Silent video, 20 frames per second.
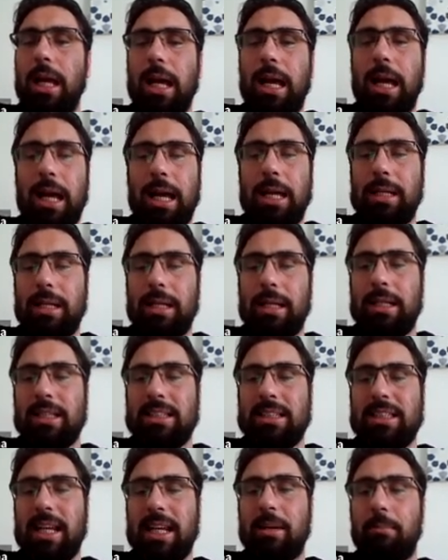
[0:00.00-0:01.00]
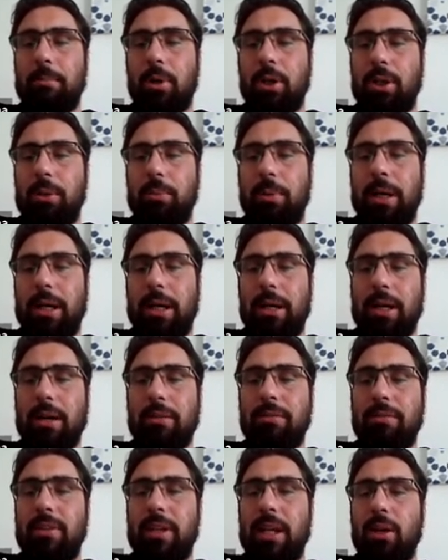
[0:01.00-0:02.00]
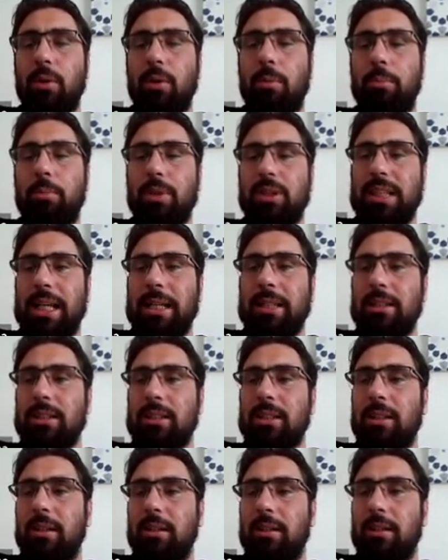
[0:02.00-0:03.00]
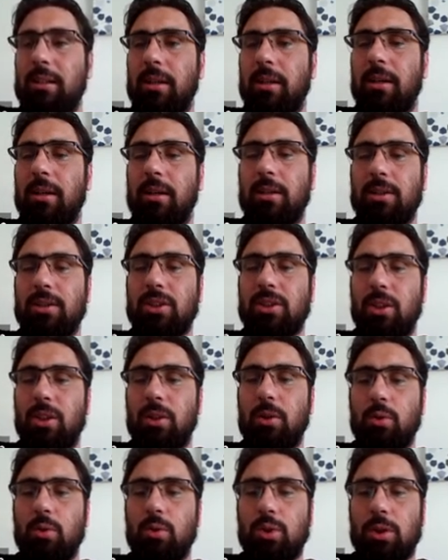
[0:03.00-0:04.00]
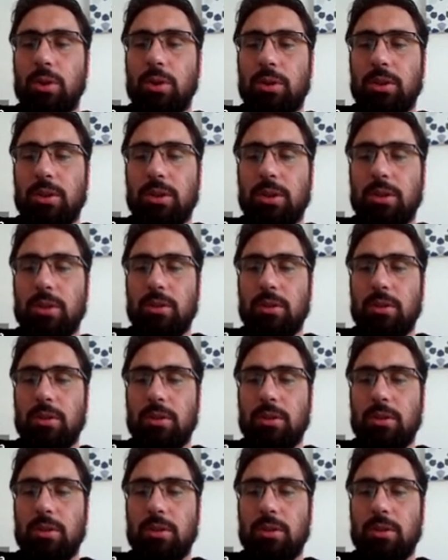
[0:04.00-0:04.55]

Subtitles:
And in the second body paragraph, they could present the solutions.